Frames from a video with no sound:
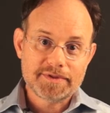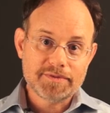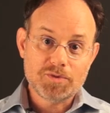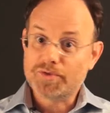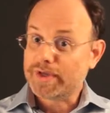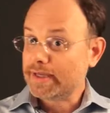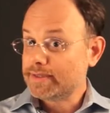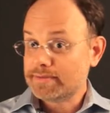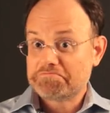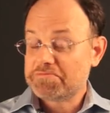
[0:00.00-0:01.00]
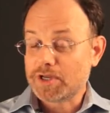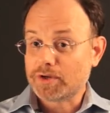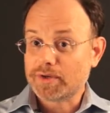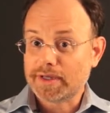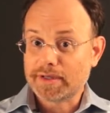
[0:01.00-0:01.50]
move in
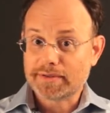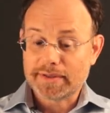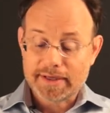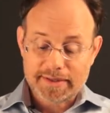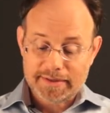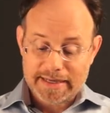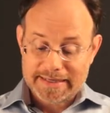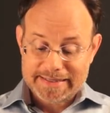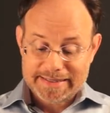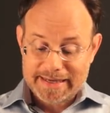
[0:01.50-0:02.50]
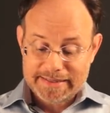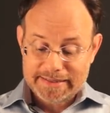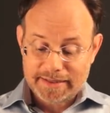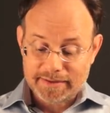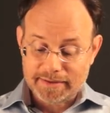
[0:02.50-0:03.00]
secretly and
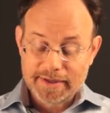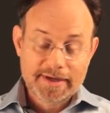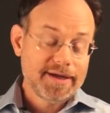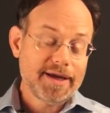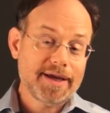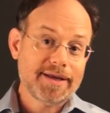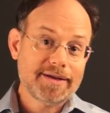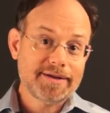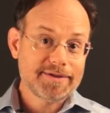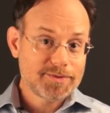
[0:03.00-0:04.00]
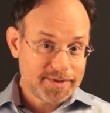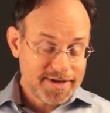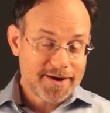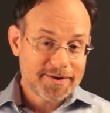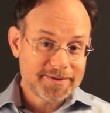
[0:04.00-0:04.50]
assassinate her. And as we
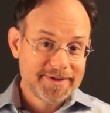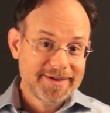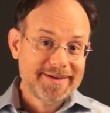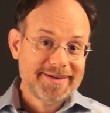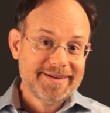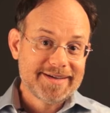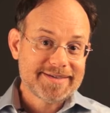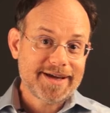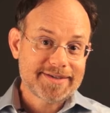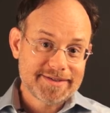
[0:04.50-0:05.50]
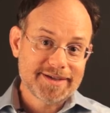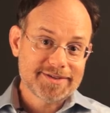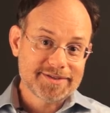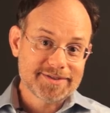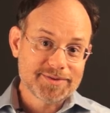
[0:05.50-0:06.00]
know,
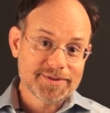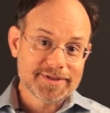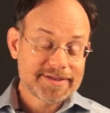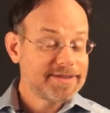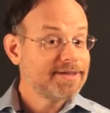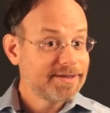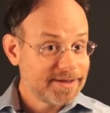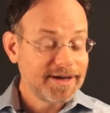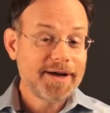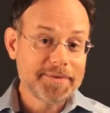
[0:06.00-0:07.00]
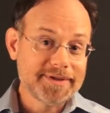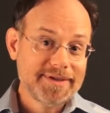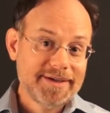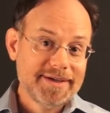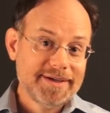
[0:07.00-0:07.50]
assassinations were exceedingly common
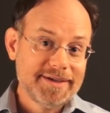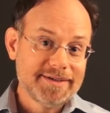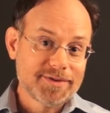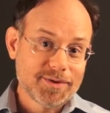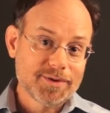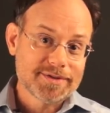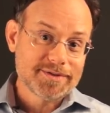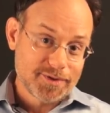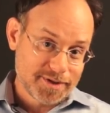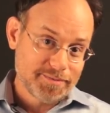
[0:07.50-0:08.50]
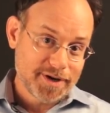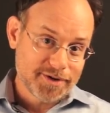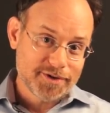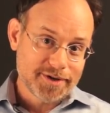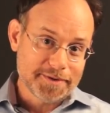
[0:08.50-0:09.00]
in the courts of early
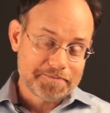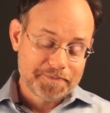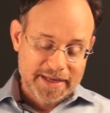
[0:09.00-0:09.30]
modern Europe.